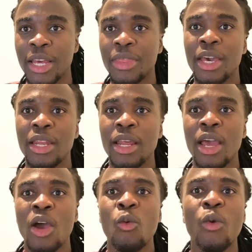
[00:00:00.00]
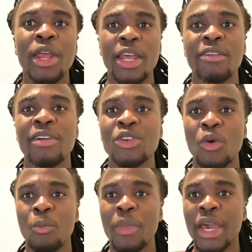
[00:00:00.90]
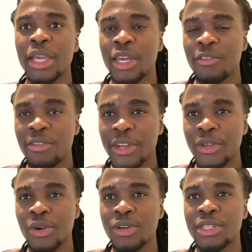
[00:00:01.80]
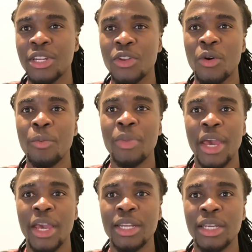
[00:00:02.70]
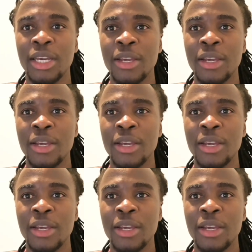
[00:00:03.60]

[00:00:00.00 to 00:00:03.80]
And then whenever you're making videos and you're not paid,